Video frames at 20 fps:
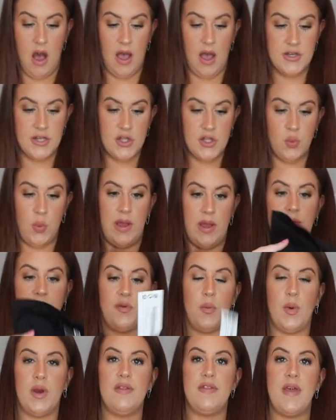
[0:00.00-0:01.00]
I just went
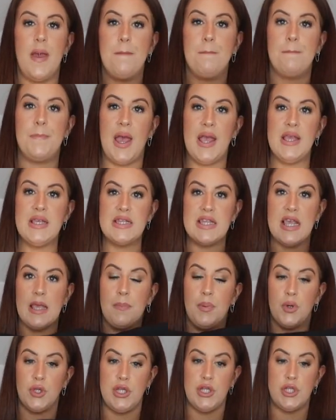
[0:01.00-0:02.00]
for one of their
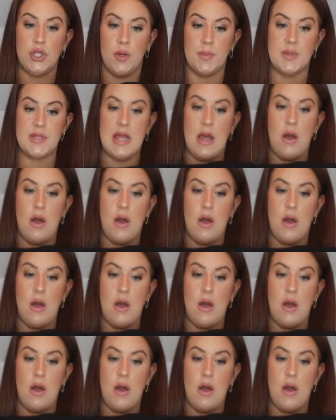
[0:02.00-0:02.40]
basic body tops.